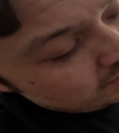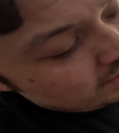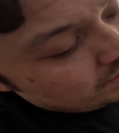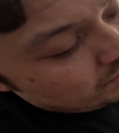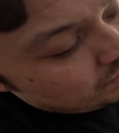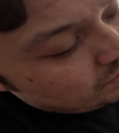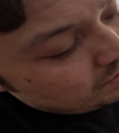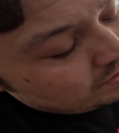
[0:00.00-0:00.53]

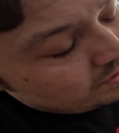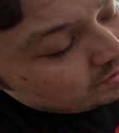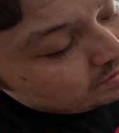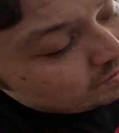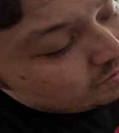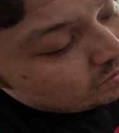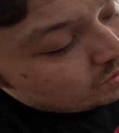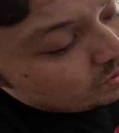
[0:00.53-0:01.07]
gives,
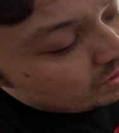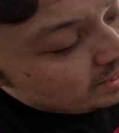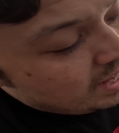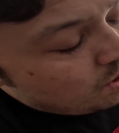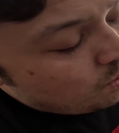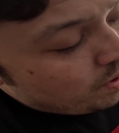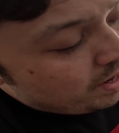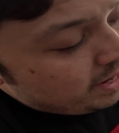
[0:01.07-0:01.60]

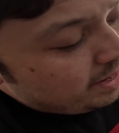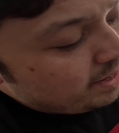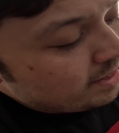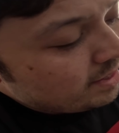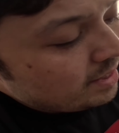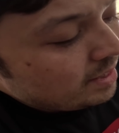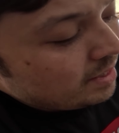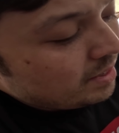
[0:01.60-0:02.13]
that way,
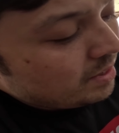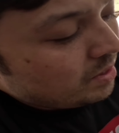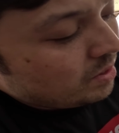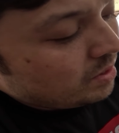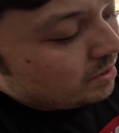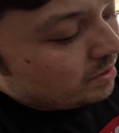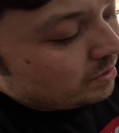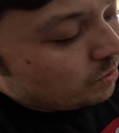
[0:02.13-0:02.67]

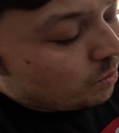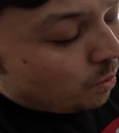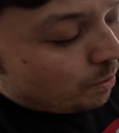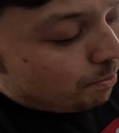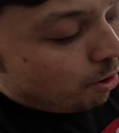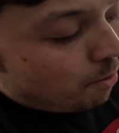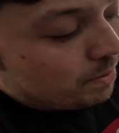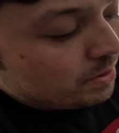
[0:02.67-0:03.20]

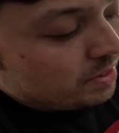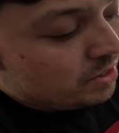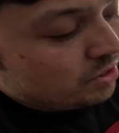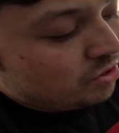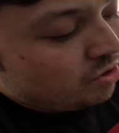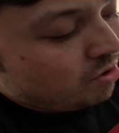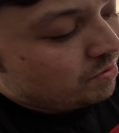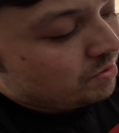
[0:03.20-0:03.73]
what purpose
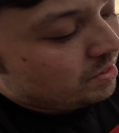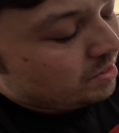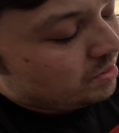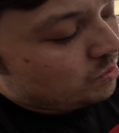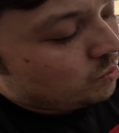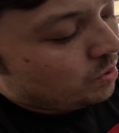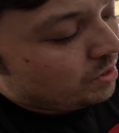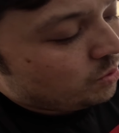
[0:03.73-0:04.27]
this serves
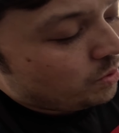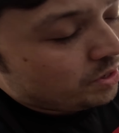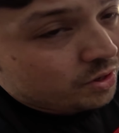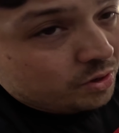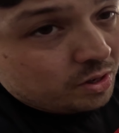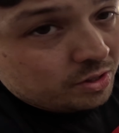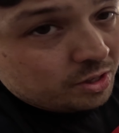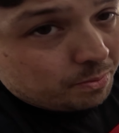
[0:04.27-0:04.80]
is when the
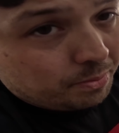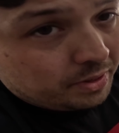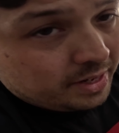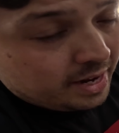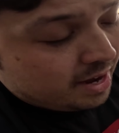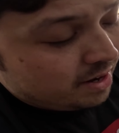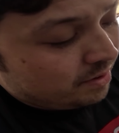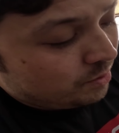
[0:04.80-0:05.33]
window goes up and
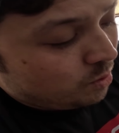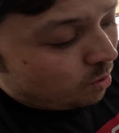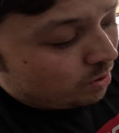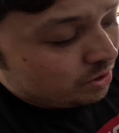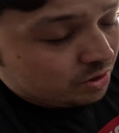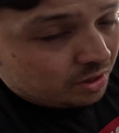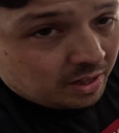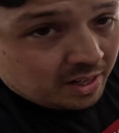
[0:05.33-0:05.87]
down, of
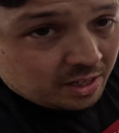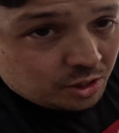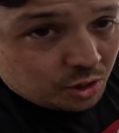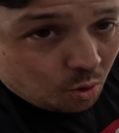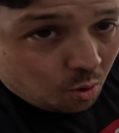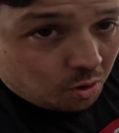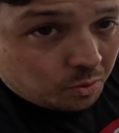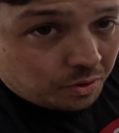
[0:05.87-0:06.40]
course, there's a lot of
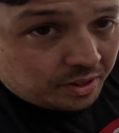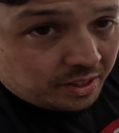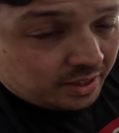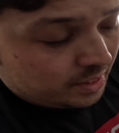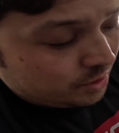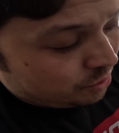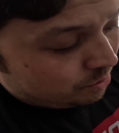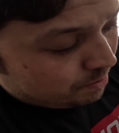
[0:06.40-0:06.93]
torque with the
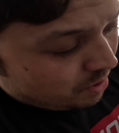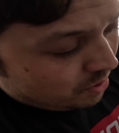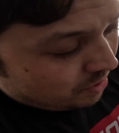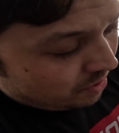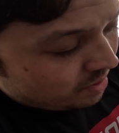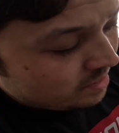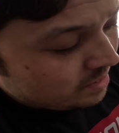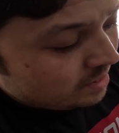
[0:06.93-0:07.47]
electric
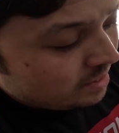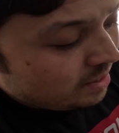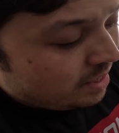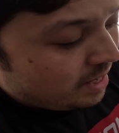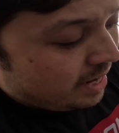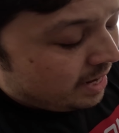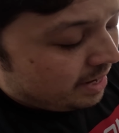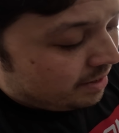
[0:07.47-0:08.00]
motor,
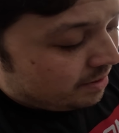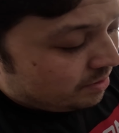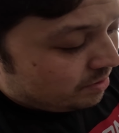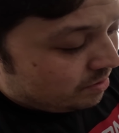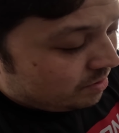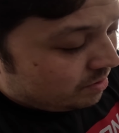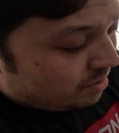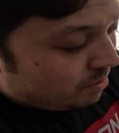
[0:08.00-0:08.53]

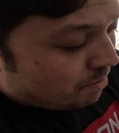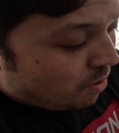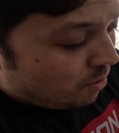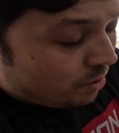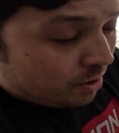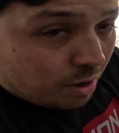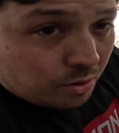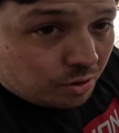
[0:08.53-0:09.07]
and the
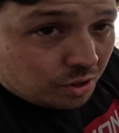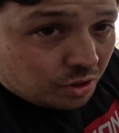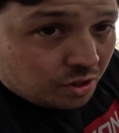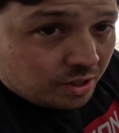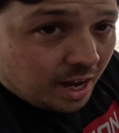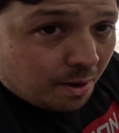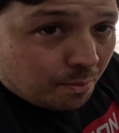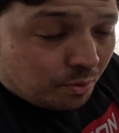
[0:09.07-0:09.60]
motor knows to
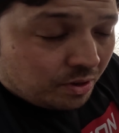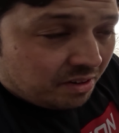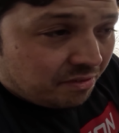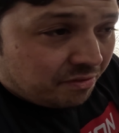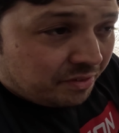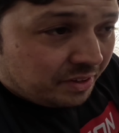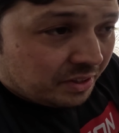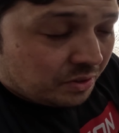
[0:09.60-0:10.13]
stop when it
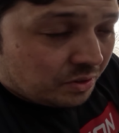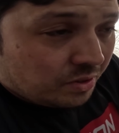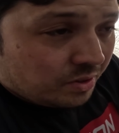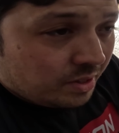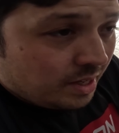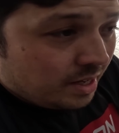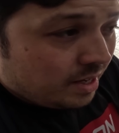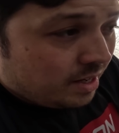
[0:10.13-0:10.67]

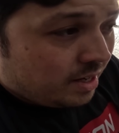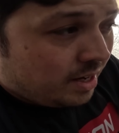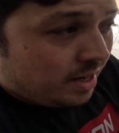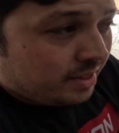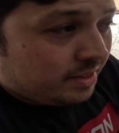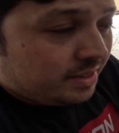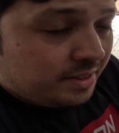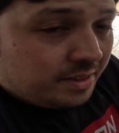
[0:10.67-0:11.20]
feels,
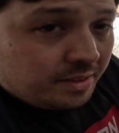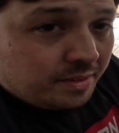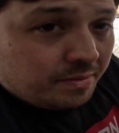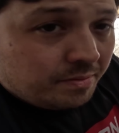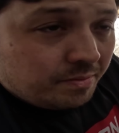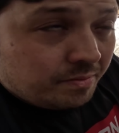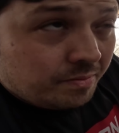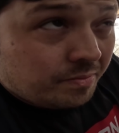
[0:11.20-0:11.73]
I
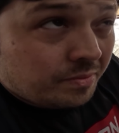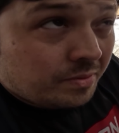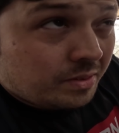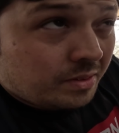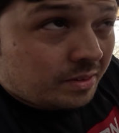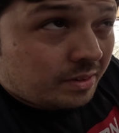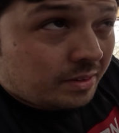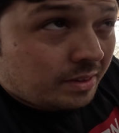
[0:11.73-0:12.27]

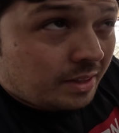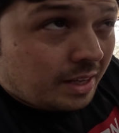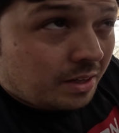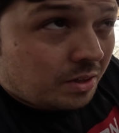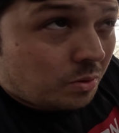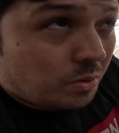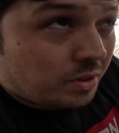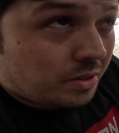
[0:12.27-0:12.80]

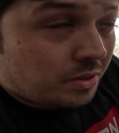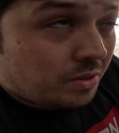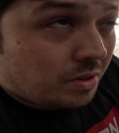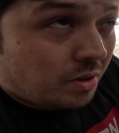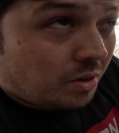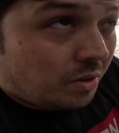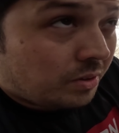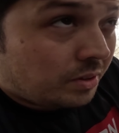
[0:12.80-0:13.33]
don't know what it's
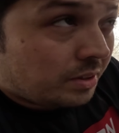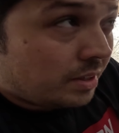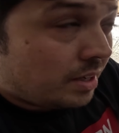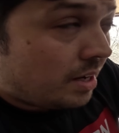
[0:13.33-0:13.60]
called,